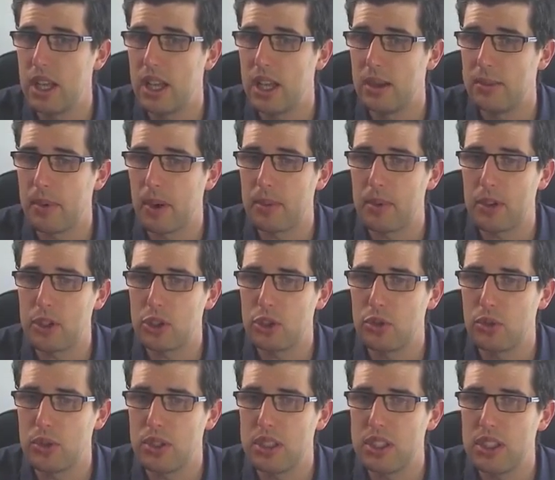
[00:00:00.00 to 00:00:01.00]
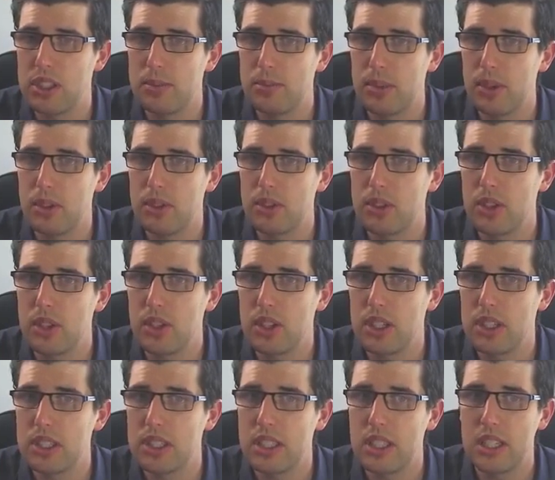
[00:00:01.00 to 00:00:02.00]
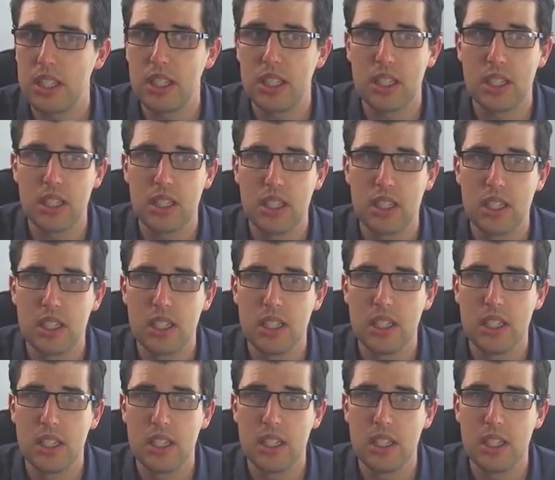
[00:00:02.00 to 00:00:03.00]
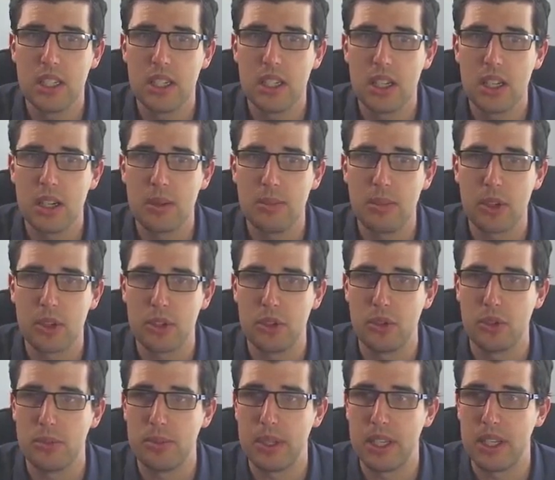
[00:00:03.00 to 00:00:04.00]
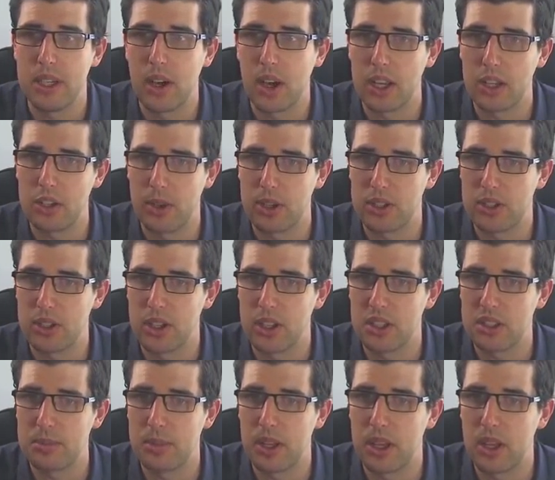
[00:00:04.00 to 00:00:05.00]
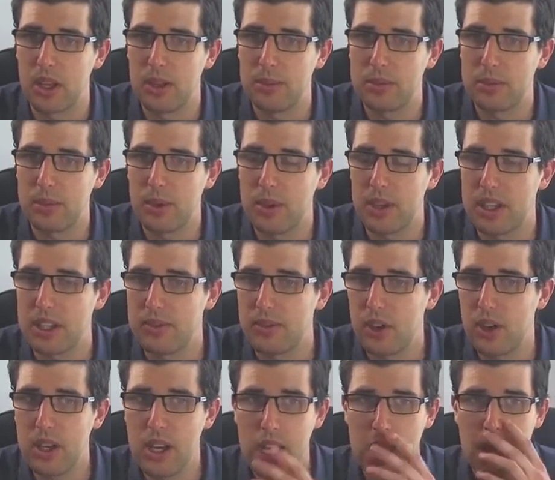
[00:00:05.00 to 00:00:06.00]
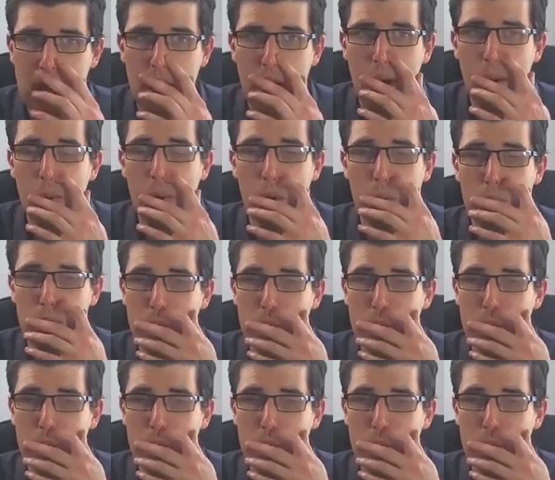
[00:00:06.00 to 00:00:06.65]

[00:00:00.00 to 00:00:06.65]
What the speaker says: I'm not sure. Is this personalizer? I'm not sure, but I personalize by LimeSpot. That's fine. I would